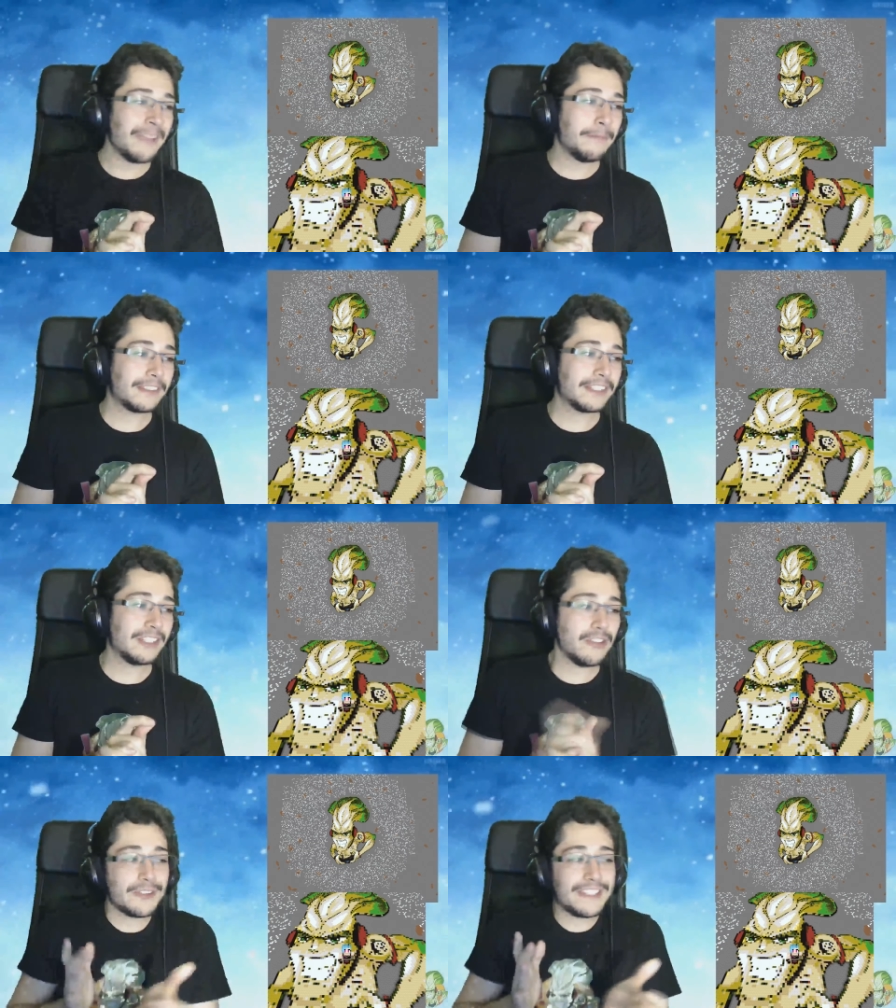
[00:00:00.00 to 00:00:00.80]
but
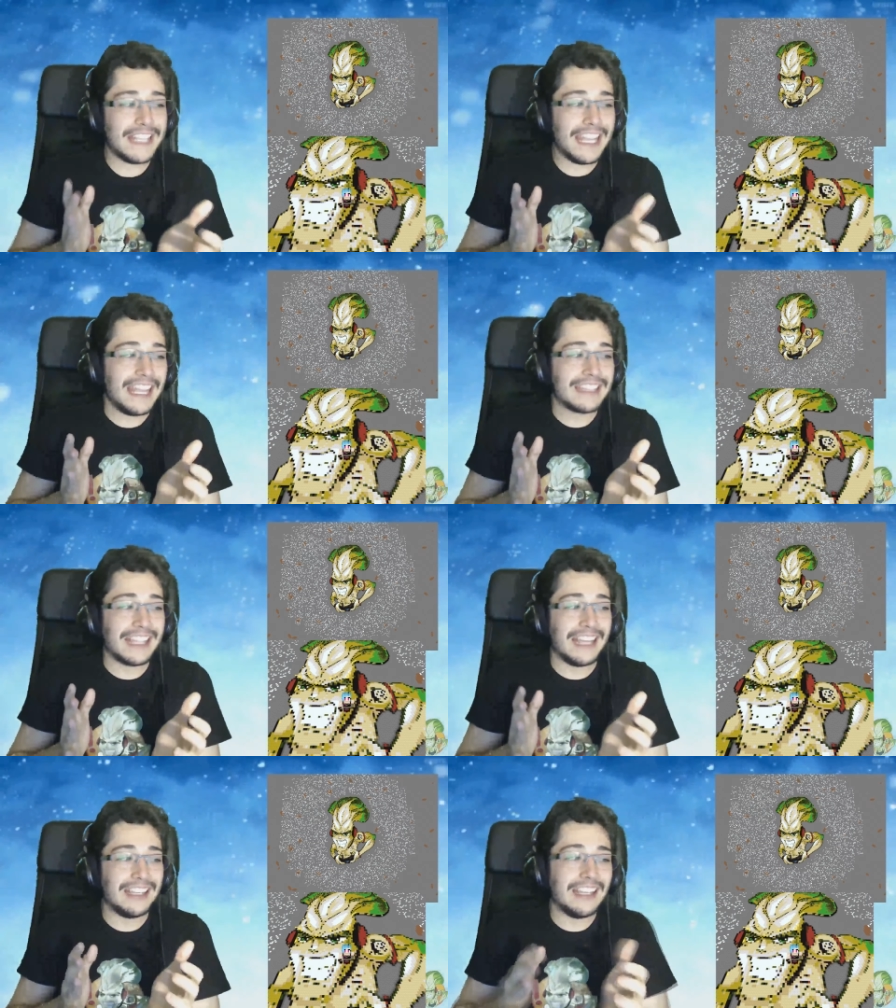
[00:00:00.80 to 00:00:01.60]
you see it
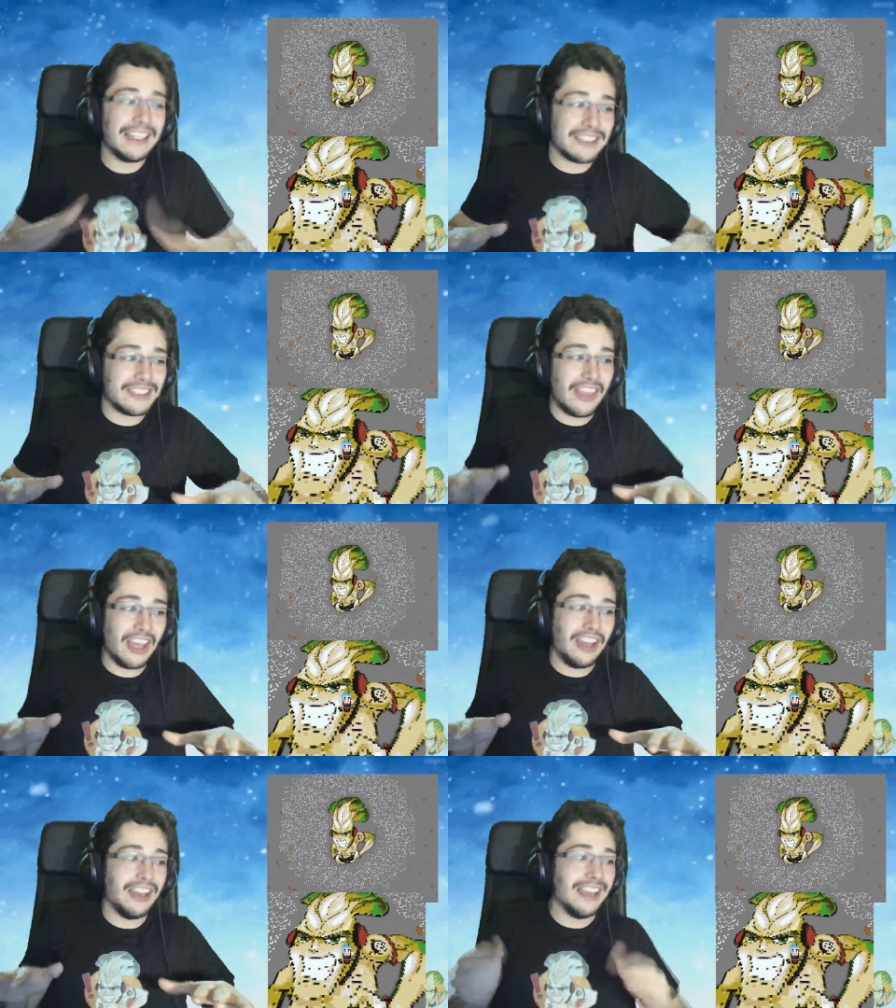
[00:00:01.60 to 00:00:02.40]
and it's
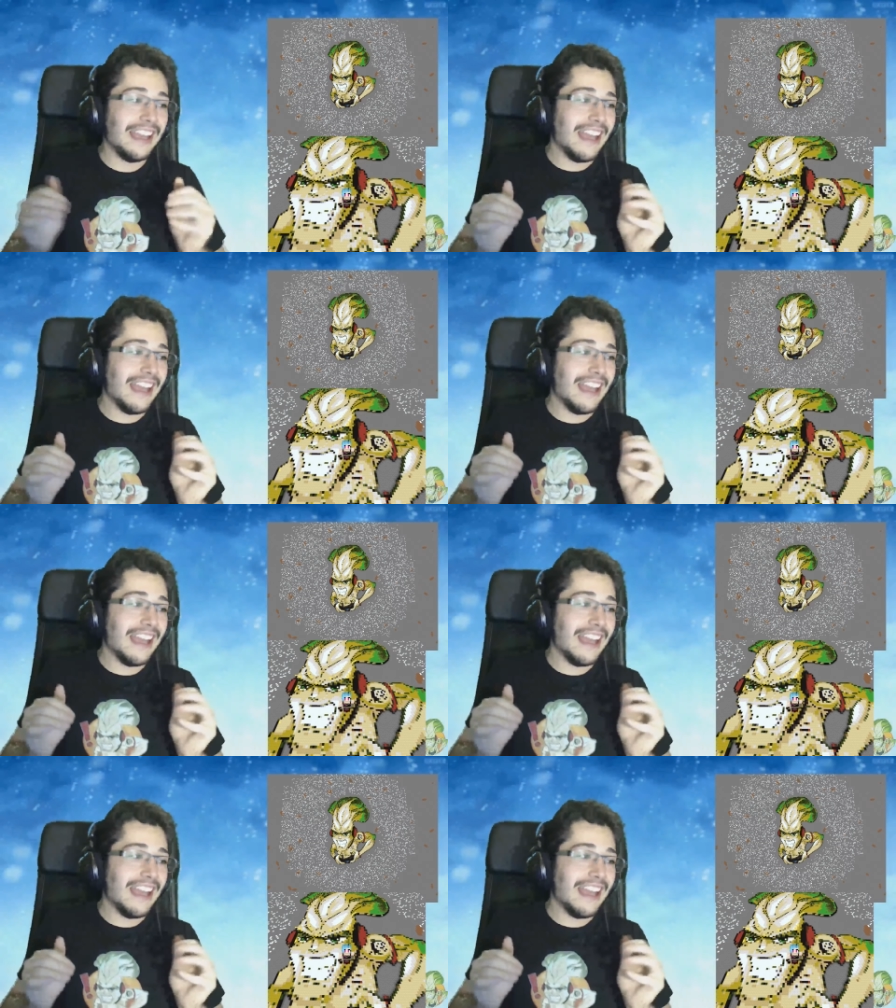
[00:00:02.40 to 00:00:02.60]
done.